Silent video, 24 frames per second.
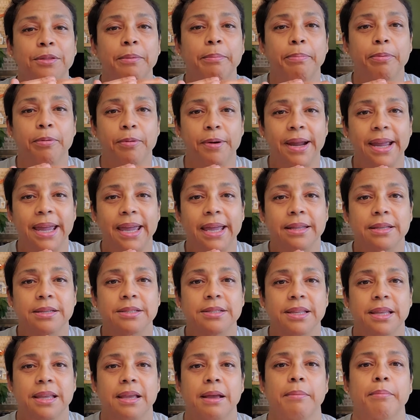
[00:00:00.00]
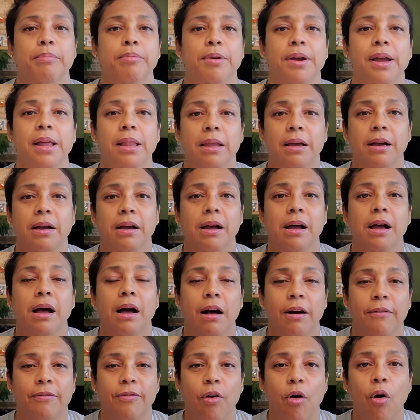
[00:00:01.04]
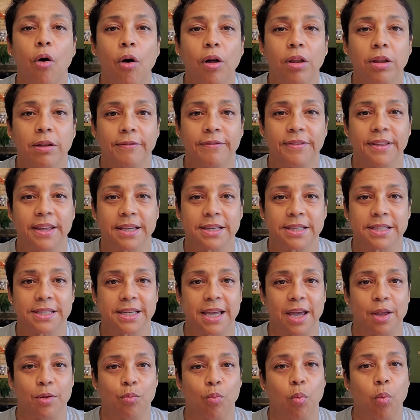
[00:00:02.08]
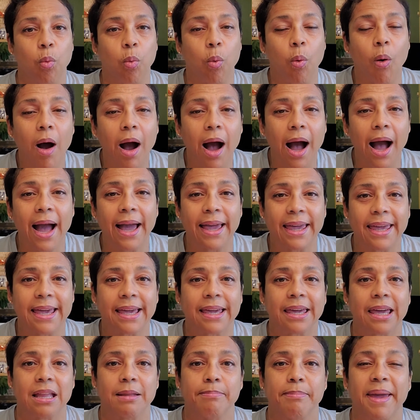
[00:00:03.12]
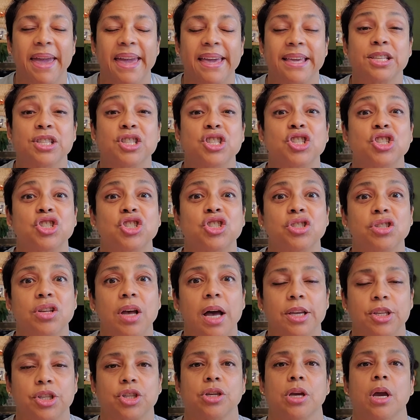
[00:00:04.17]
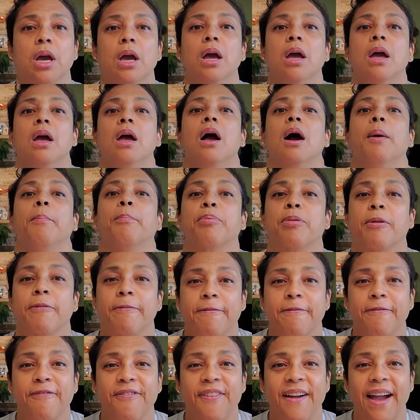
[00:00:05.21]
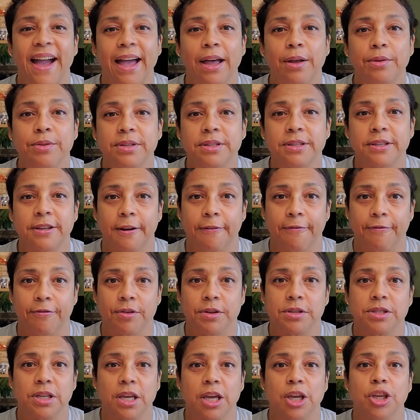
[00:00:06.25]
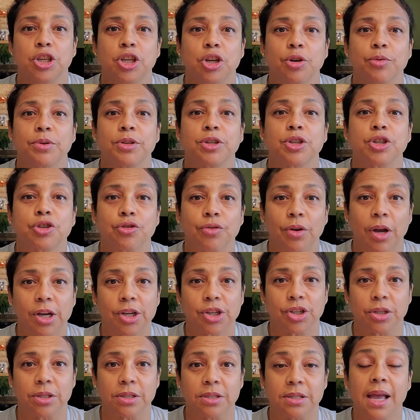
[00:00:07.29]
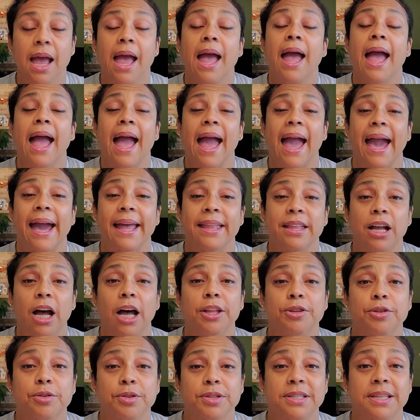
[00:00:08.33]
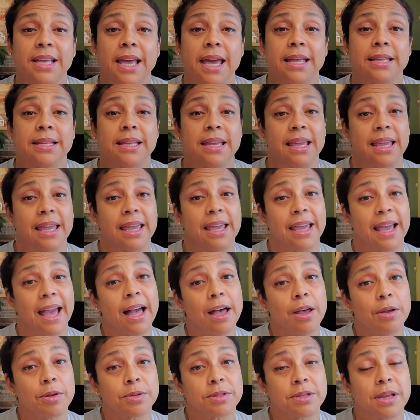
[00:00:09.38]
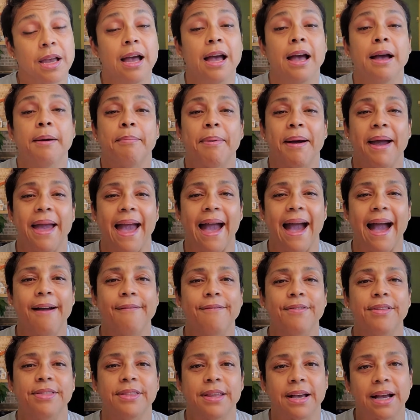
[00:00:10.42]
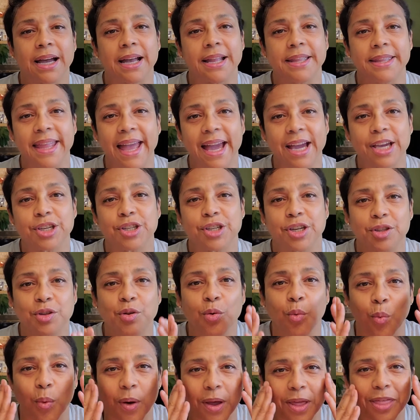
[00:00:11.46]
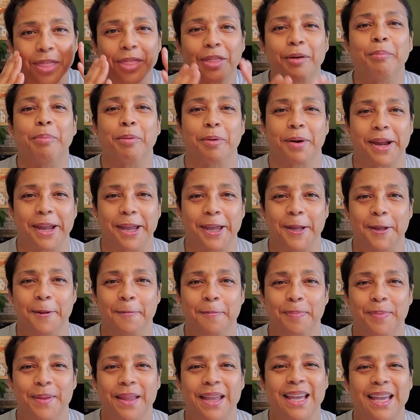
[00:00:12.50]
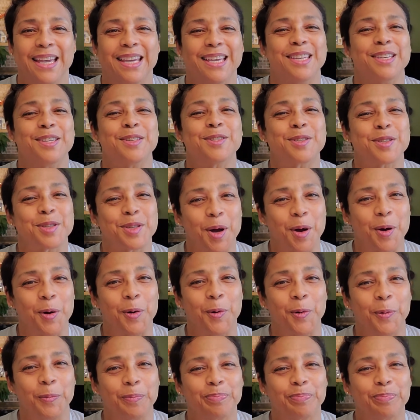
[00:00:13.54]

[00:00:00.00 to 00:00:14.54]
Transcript: brain is the umbrella of all of this and why it can make such profound difference in your instruction and understanding ELs by having the connection with the brain. So